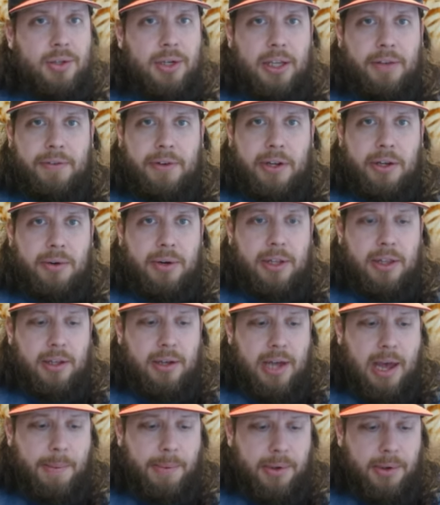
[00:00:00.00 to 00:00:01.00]
let's try the vinaigrette
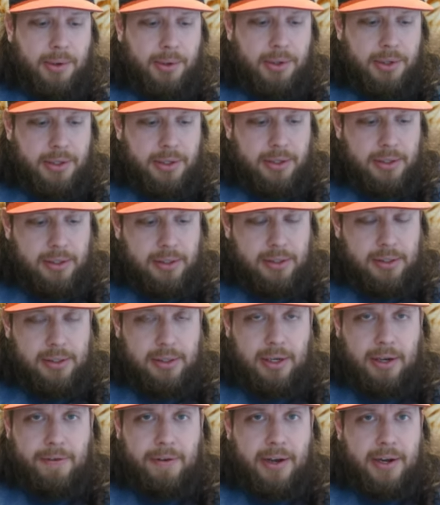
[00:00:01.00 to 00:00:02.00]
and the capicola and
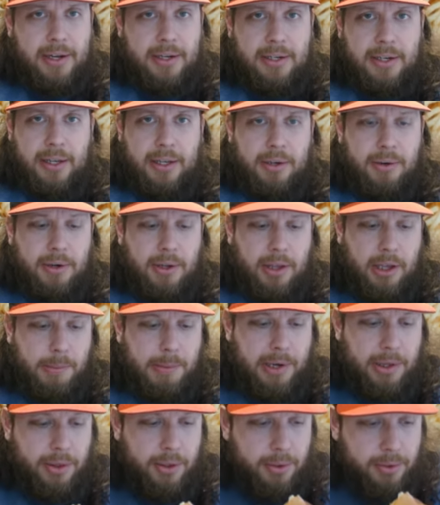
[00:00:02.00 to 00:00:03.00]
see if I can tell you
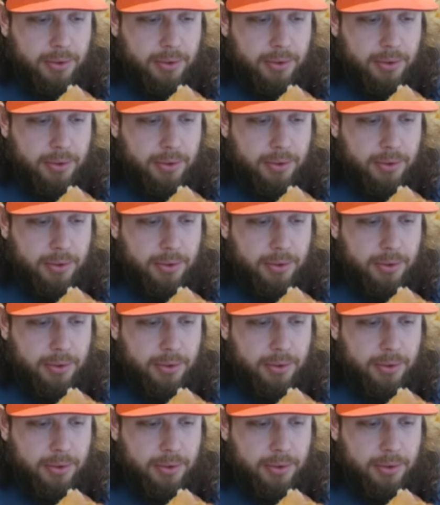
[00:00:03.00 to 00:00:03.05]
anything